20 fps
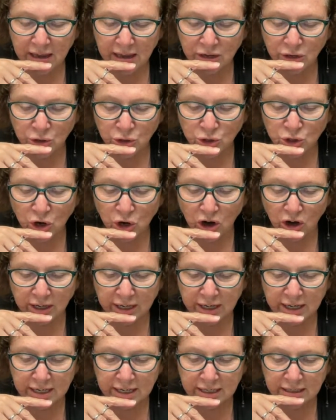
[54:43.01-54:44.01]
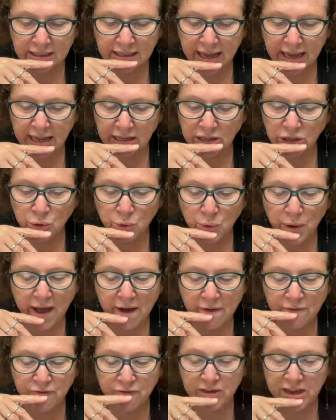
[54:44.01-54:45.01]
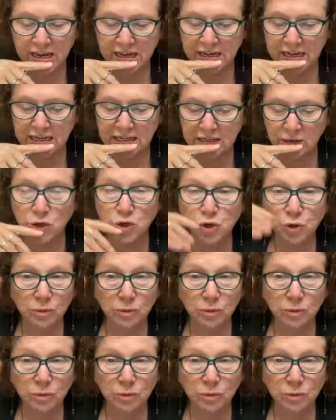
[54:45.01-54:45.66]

in your chart is that you have Venus.